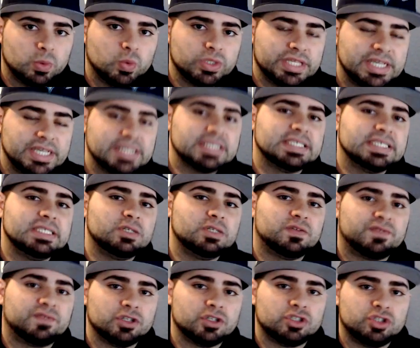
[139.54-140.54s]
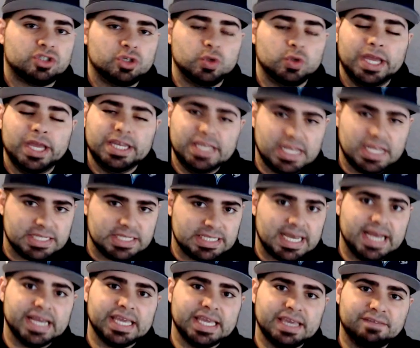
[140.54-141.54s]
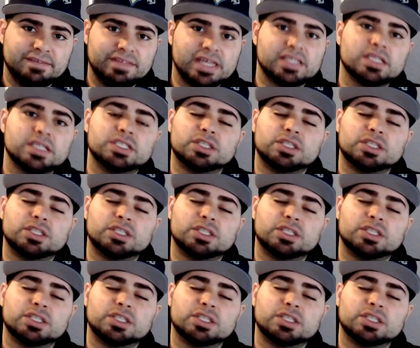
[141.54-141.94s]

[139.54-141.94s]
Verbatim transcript: within Xenoverse 2. And yes, I give that to